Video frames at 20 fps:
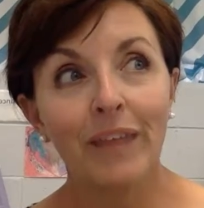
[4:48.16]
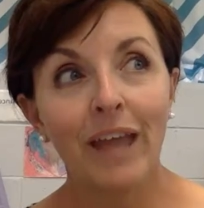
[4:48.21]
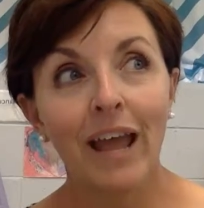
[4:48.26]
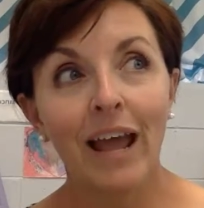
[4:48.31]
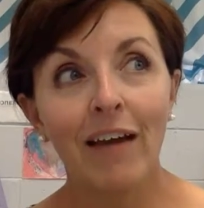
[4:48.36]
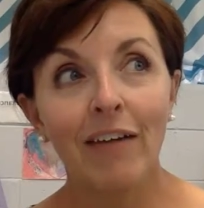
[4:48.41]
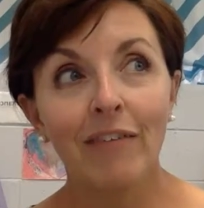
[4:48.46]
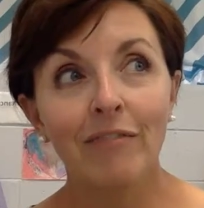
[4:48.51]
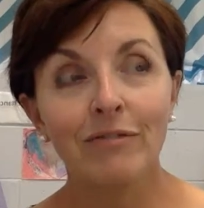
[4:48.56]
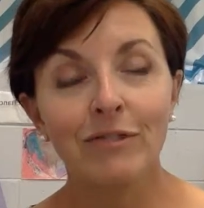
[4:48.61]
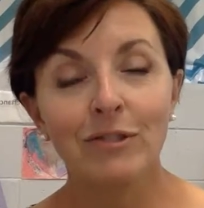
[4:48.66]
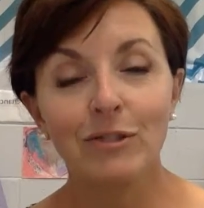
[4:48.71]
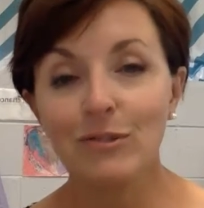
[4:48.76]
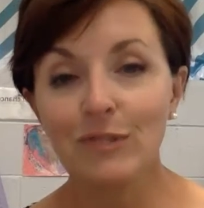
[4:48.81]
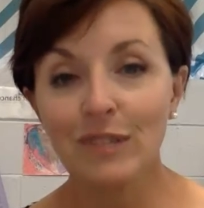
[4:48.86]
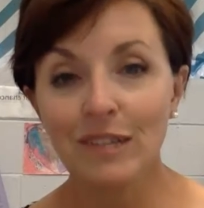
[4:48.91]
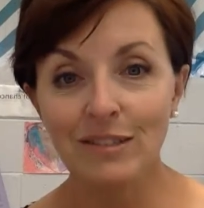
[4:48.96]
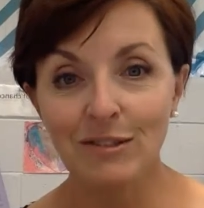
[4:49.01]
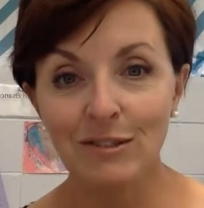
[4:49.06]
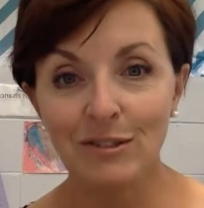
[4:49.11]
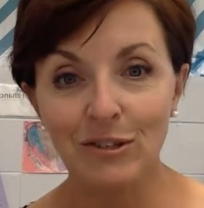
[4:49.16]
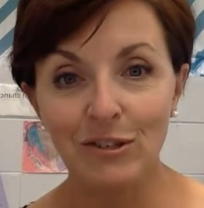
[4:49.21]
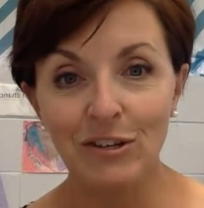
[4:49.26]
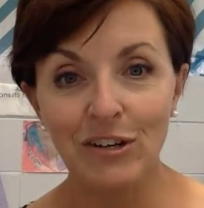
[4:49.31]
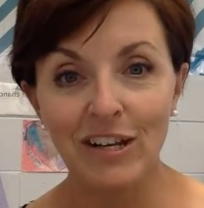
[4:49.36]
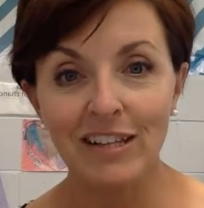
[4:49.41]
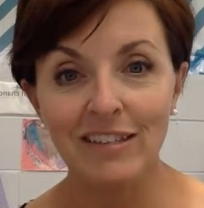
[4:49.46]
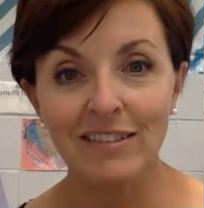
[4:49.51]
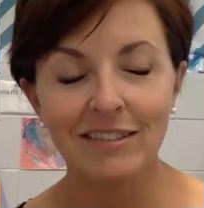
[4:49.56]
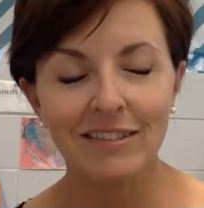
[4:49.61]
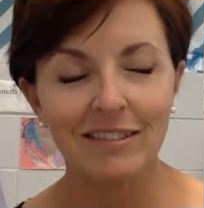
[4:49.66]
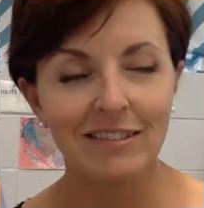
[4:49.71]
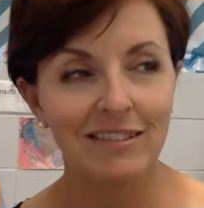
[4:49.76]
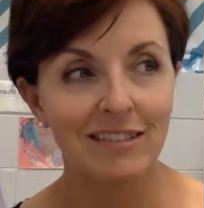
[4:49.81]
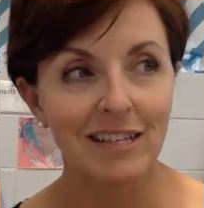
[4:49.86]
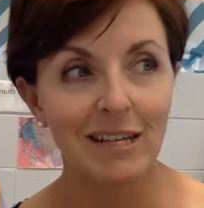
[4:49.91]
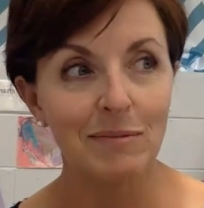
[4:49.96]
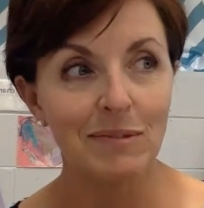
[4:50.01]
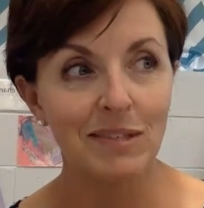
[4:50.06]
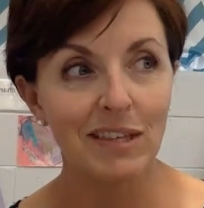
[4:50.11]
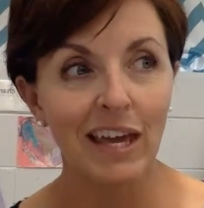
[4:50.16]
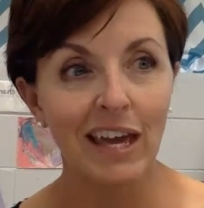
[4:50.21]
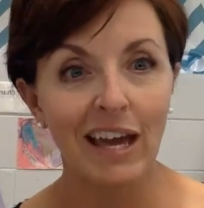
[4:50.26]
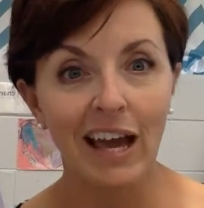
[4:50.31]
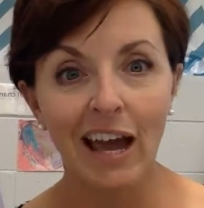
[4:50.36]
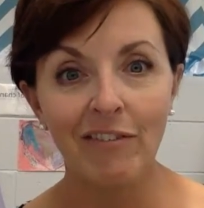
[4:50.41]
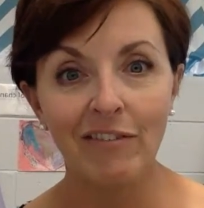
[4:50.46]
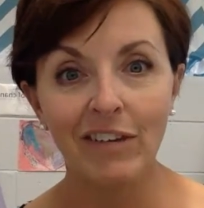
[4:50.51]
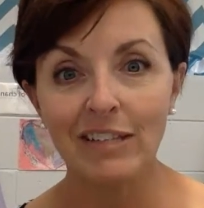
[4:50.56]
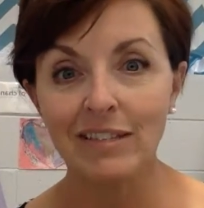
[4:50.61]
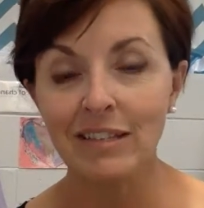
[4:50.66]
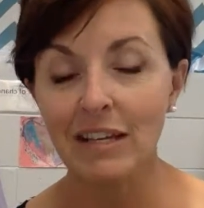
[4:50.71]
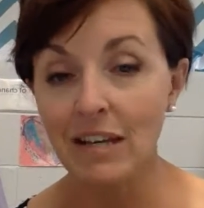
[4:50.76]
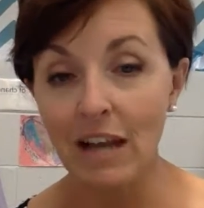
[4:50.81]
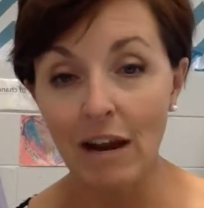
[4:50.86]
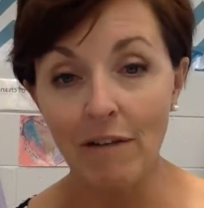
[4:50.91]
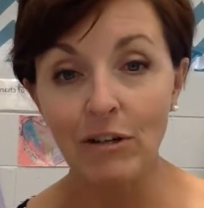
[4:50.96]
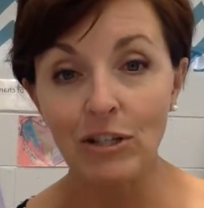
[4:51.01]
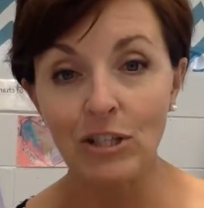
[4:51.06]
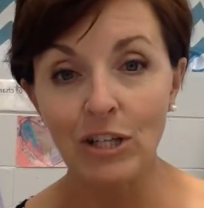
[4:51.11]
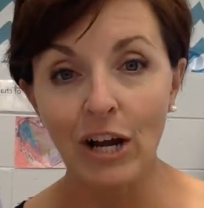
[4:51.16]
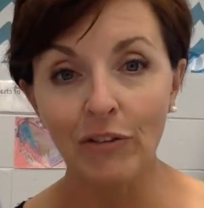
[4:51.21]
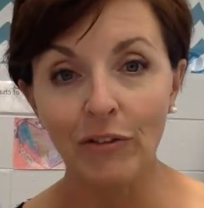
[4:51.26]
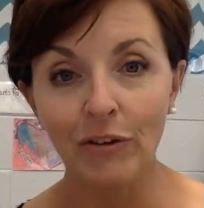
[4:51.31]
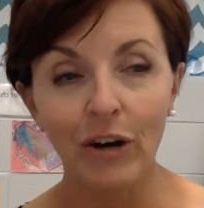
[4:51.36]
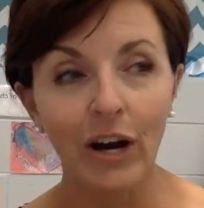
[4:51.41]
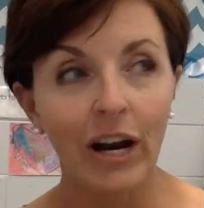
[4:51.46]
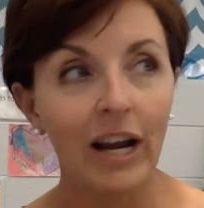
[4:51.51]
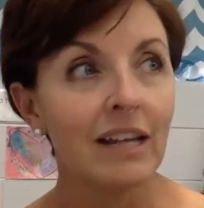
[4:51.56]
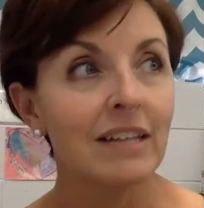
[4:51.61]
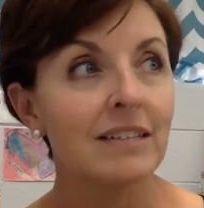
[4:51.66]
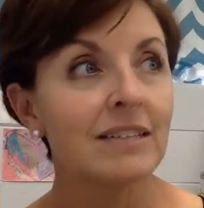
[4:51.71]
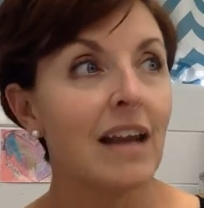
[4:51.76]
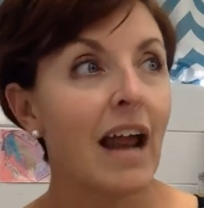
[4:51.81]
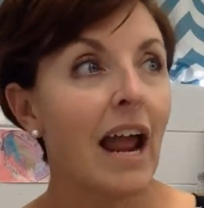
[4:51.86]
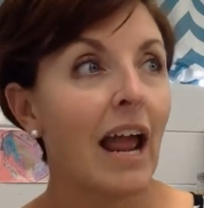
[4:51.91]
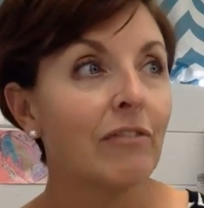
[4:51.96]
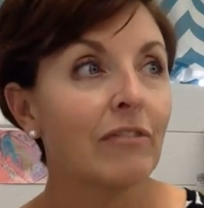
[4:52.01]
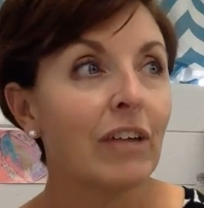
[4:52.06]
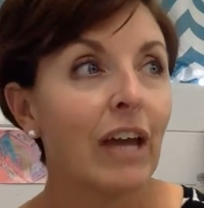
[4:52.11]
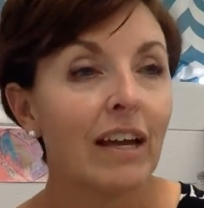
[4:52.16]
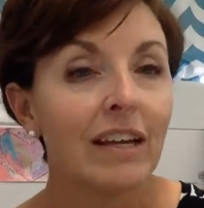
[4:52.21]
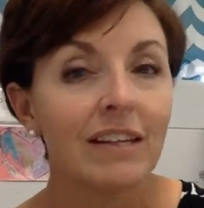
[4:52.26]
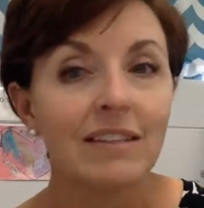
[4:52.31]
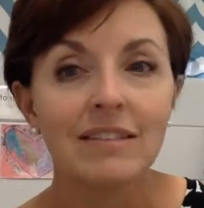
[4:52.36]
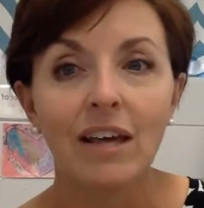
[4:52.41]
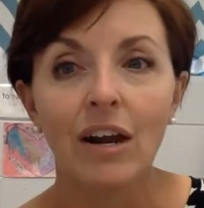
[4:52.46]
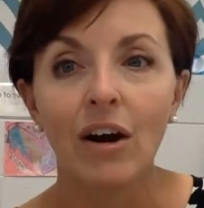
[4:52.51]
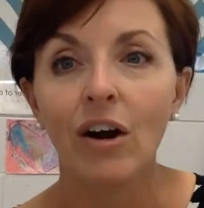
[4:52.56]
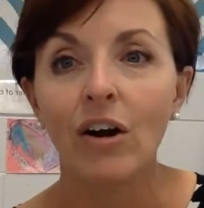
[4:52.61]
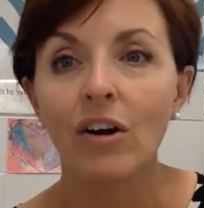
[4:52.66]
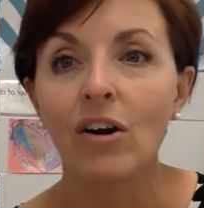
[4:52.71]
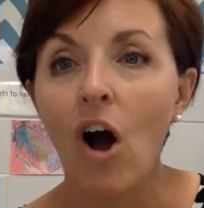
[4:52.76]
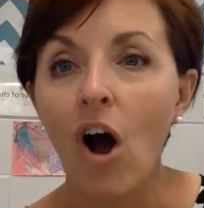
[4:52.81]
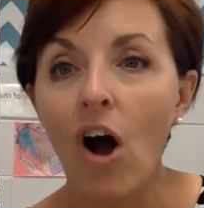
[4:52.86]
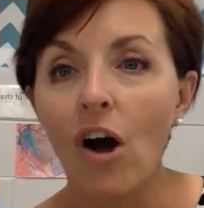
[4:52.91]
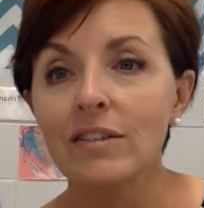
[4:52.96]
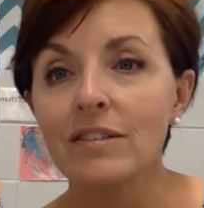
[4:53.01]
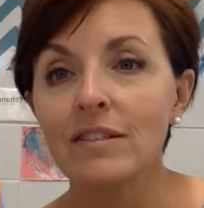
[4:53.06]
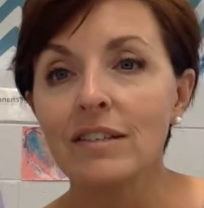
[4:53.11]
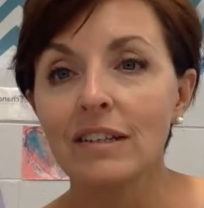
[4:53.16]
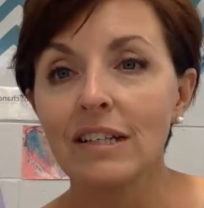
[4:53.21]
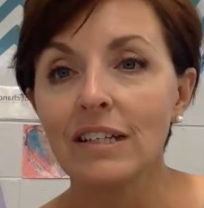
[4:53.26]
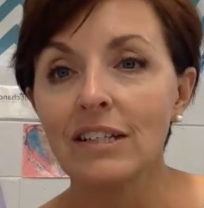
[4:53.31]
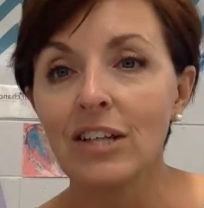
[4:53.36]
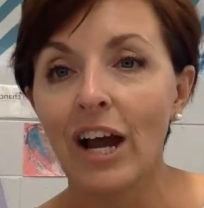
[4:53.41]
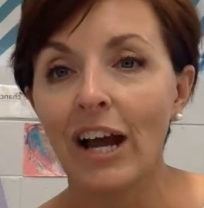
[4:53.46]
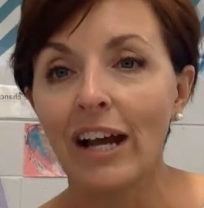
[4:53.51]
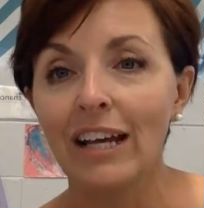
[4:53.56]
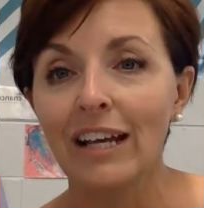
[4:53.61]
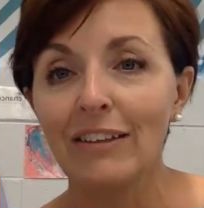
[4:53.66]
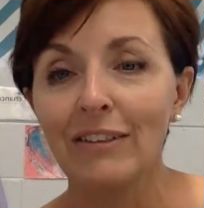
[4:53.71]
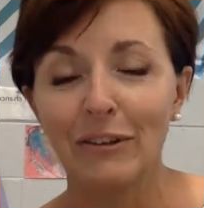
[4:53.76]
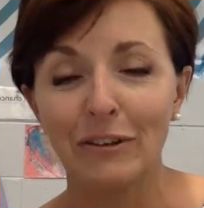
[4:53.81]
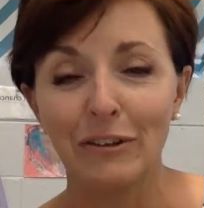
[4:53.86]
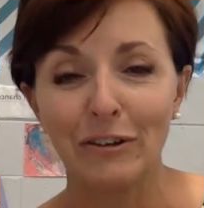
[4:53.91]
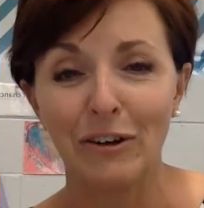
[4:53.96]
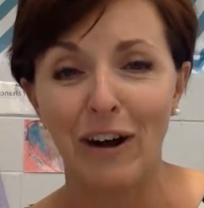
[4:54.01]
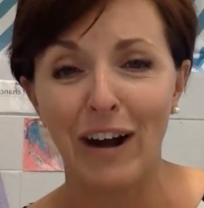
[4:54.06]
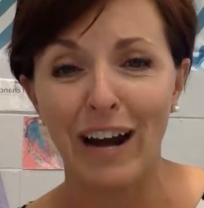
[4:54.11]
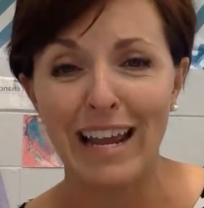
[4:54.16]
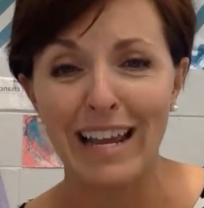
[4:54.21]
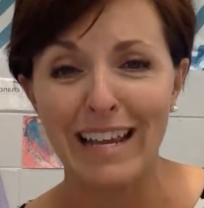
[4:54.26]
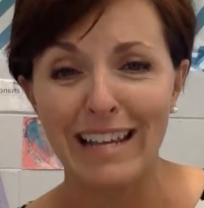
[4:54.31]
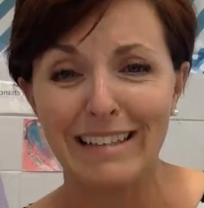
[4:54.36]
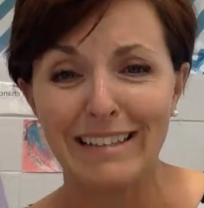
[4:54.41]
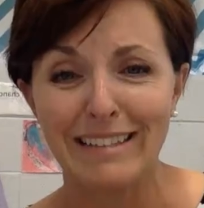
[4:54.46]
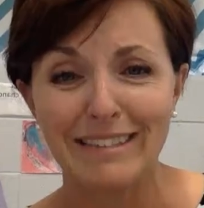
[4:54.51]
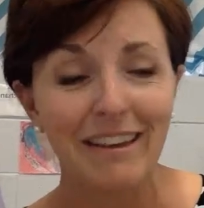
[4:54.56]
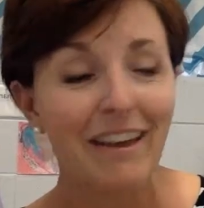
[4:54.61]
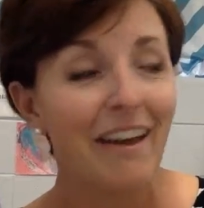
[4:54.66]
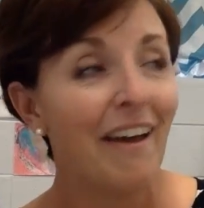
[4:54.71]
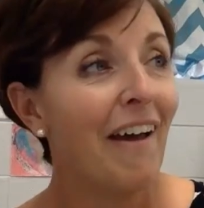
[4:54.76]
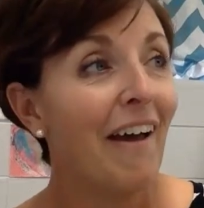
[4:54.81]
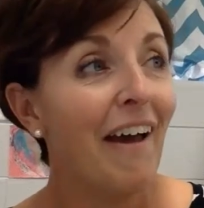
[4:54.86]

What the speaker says: I have two sets of students. Seems like I have kids that never check their grades, and I have kids that are constantly checking their grades.